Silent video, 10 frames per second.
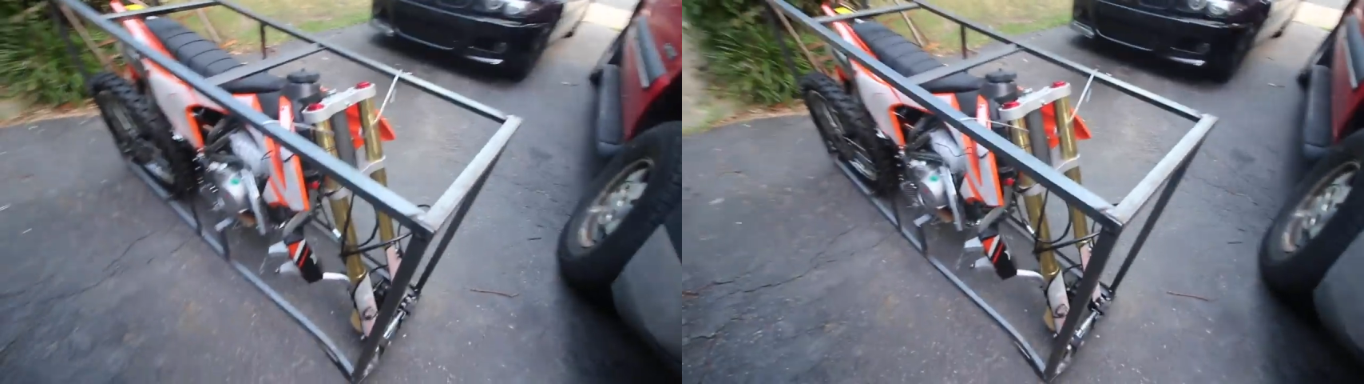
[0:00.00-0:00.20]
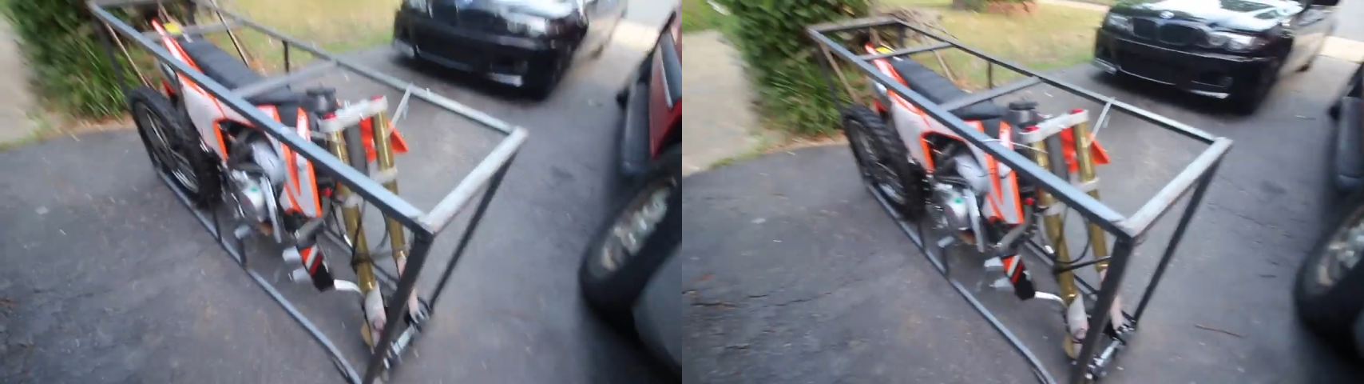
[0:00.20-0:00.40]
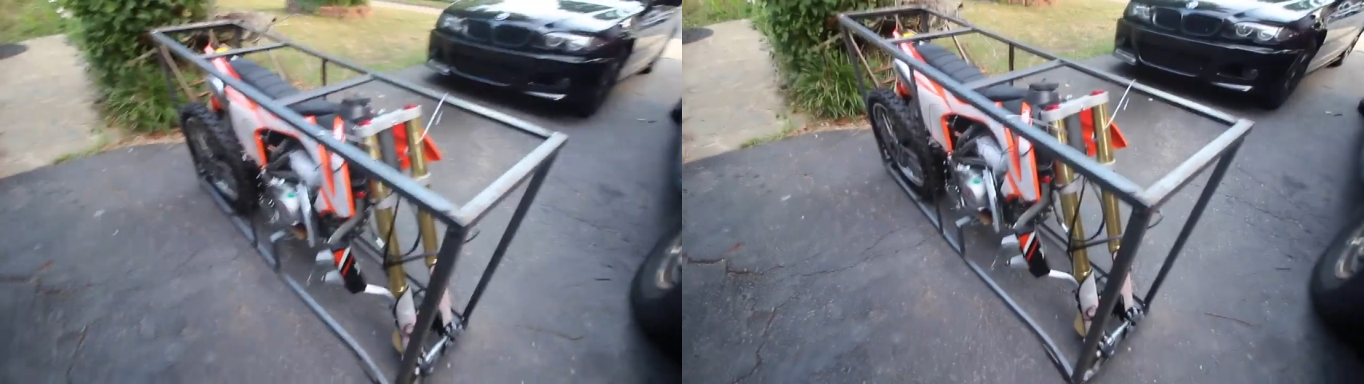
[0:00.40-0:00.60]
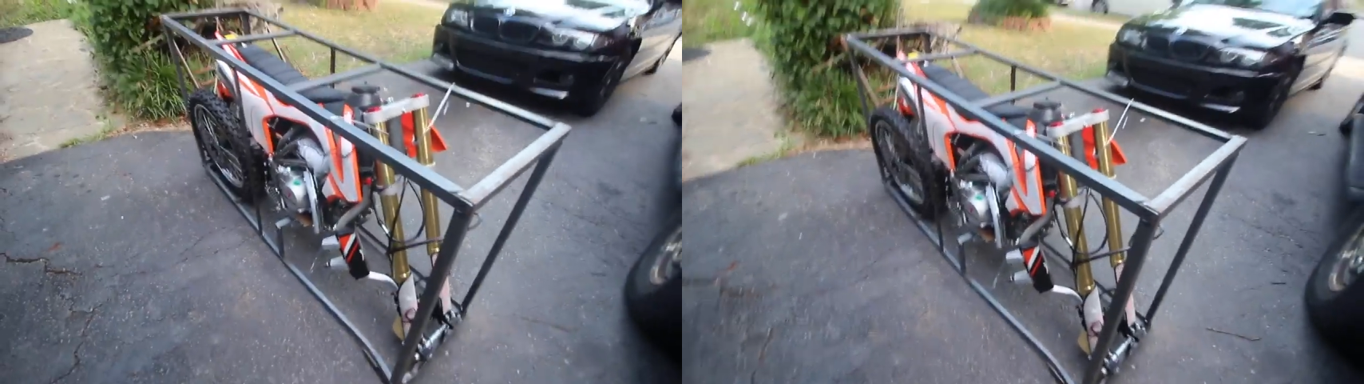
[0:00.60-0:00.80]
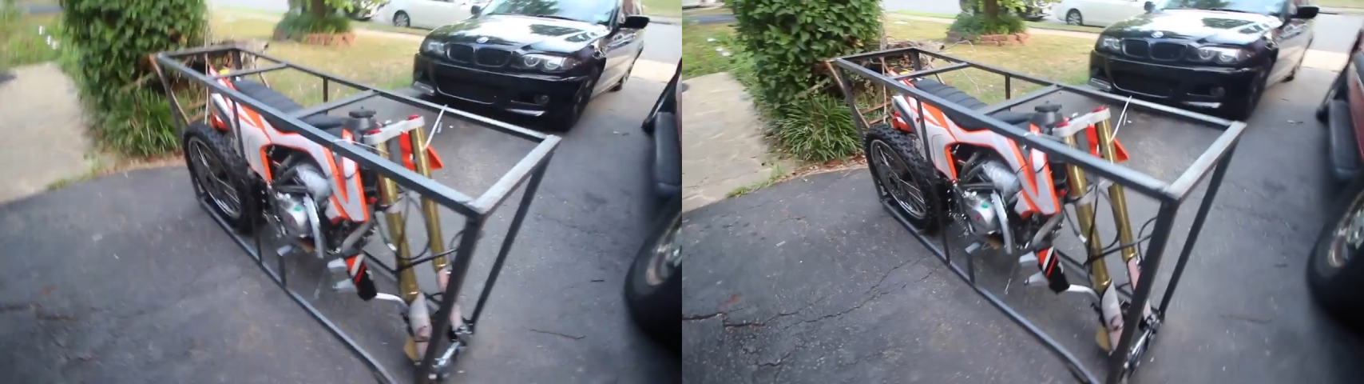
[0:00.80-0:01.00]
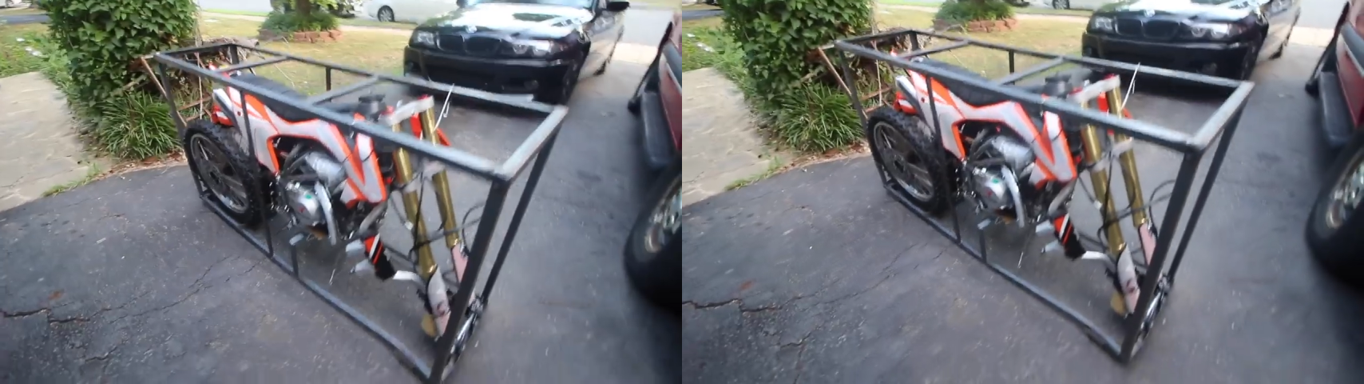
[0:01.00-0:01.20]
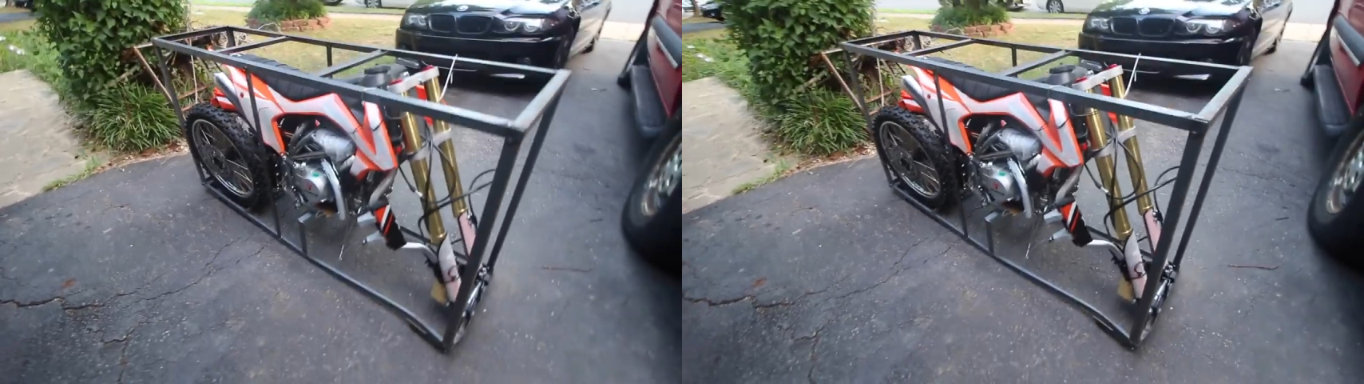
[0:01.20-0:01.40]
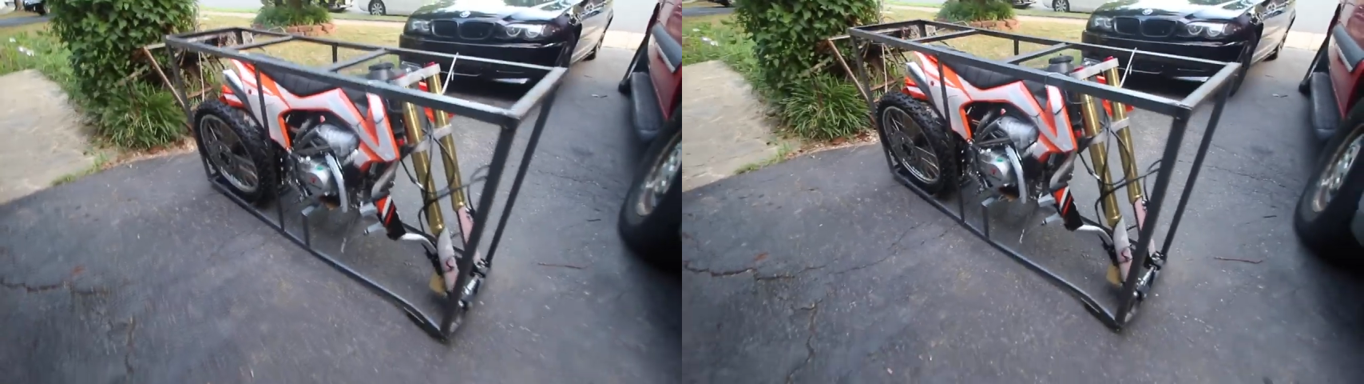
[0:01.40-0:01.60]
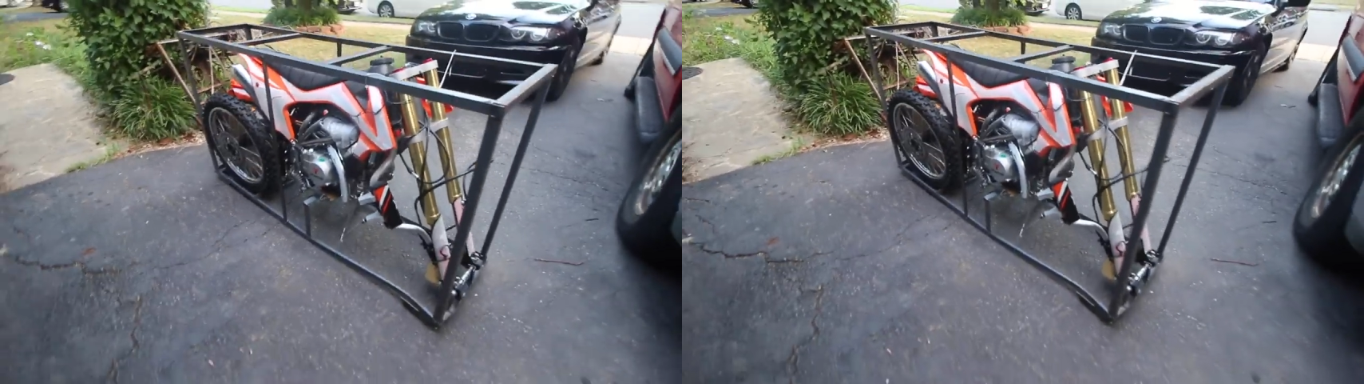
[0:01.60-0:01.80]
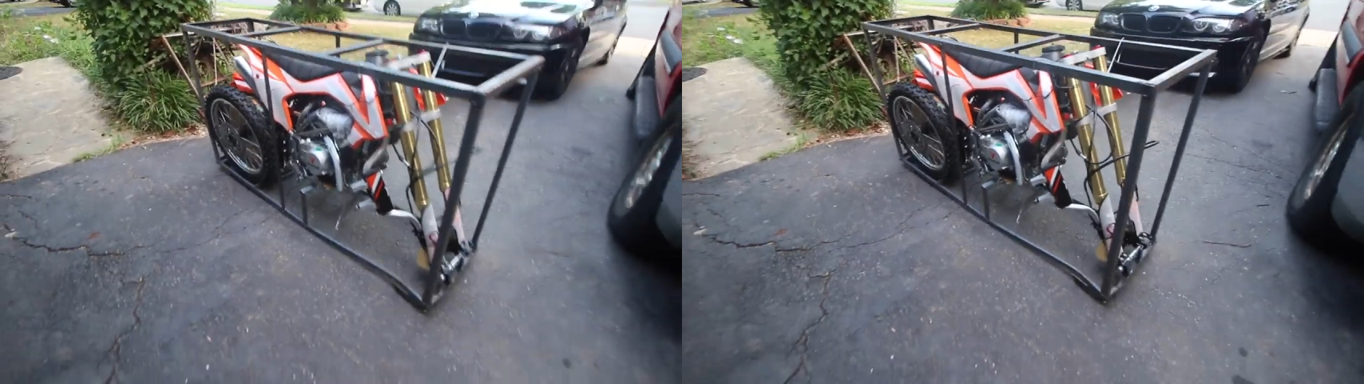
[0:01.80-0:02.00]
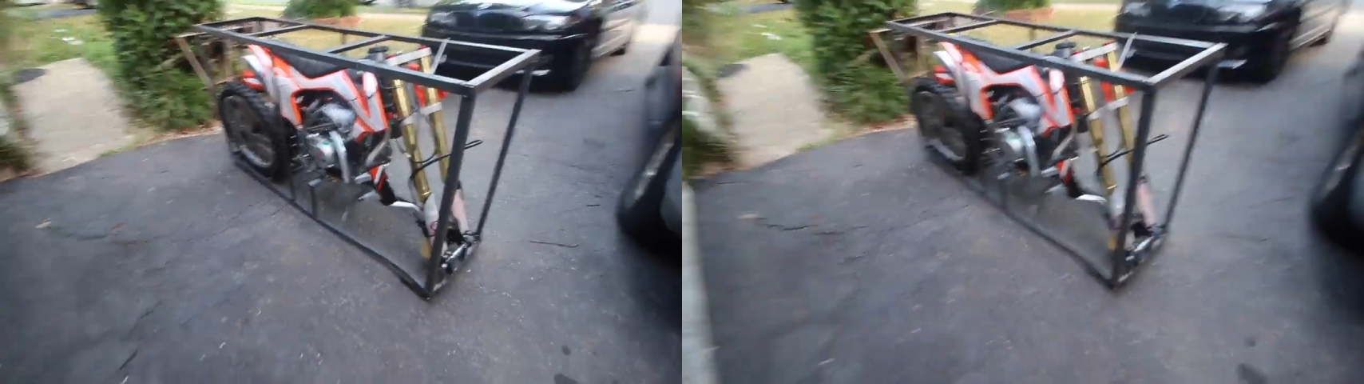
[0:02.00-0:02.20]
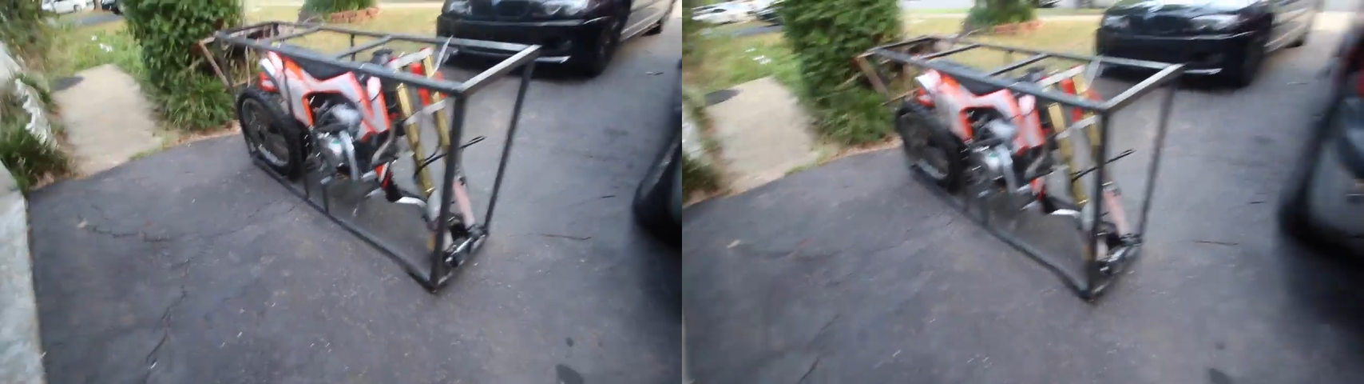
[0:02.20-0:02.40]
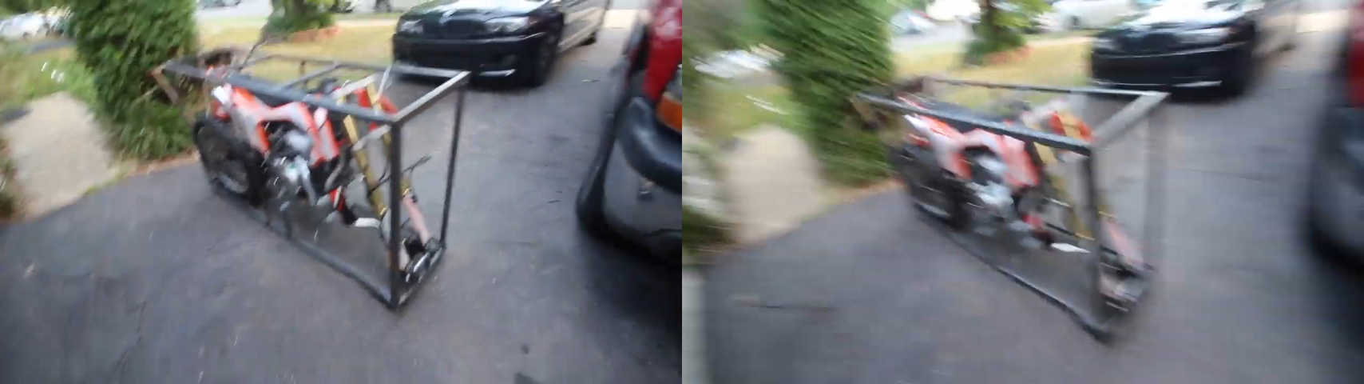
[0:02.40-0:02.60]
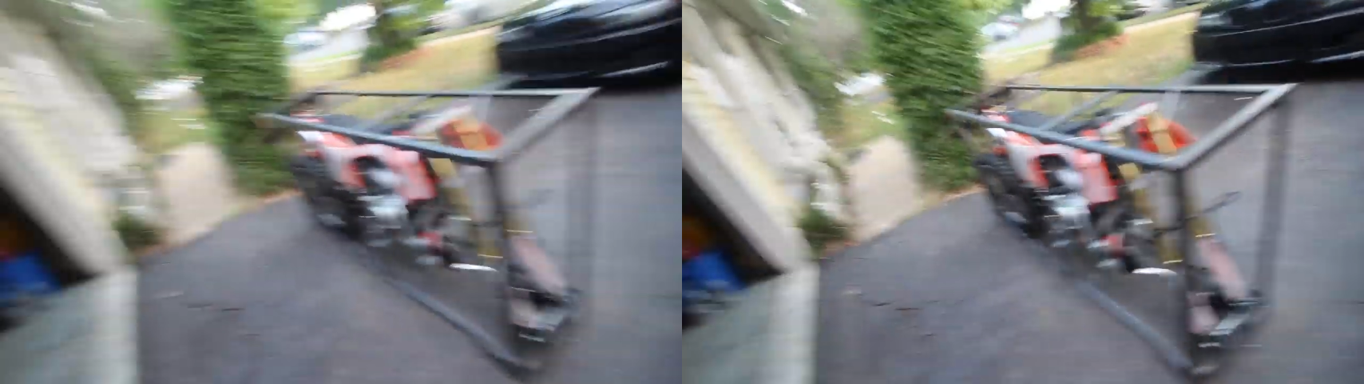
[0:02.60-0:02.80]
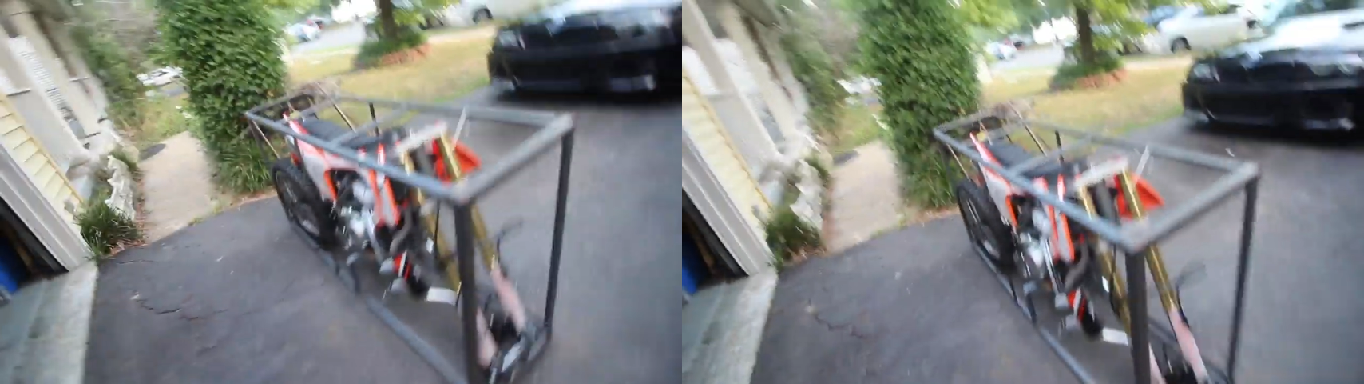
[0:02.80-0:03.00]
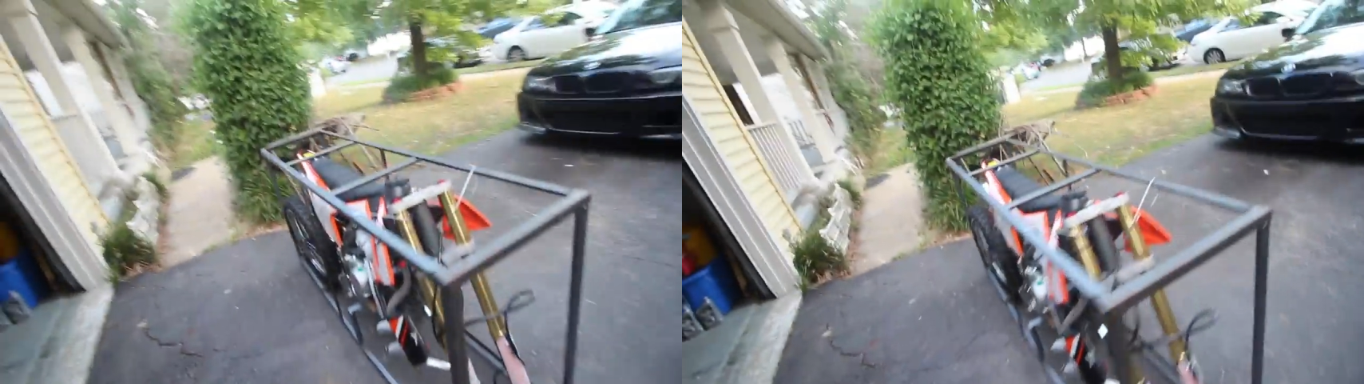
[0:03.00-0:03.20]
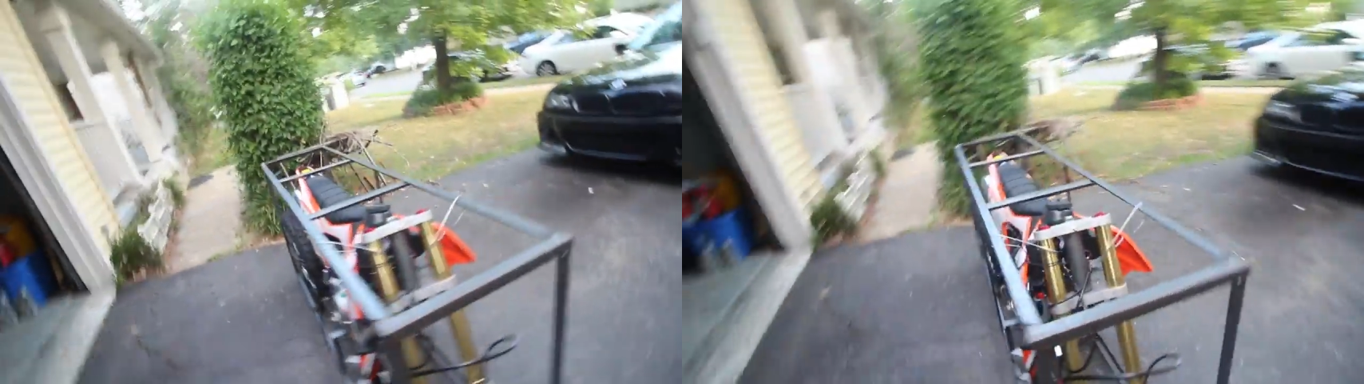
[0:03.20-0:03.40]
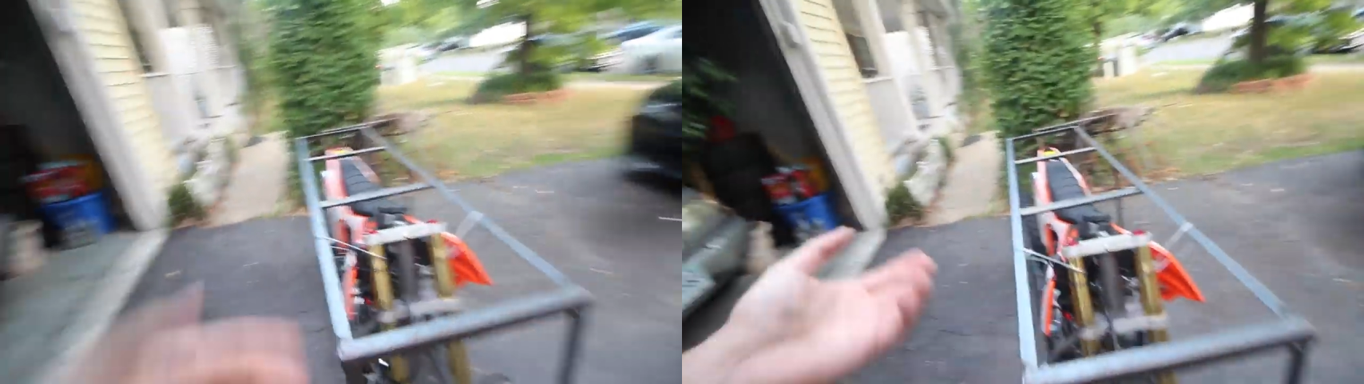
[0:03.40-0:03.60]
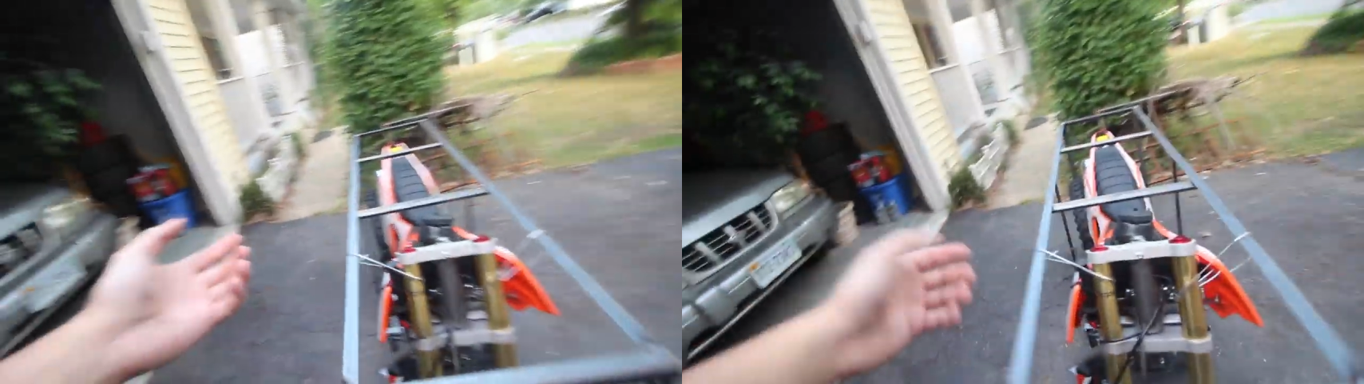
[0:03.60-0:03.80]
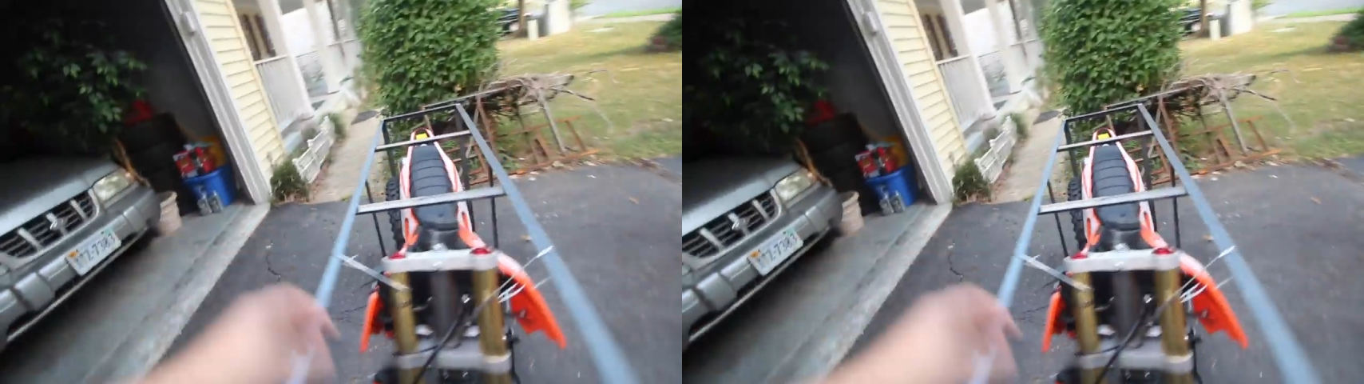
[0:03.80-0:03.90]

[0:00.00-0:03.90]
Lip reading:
[unreadable: no face in view]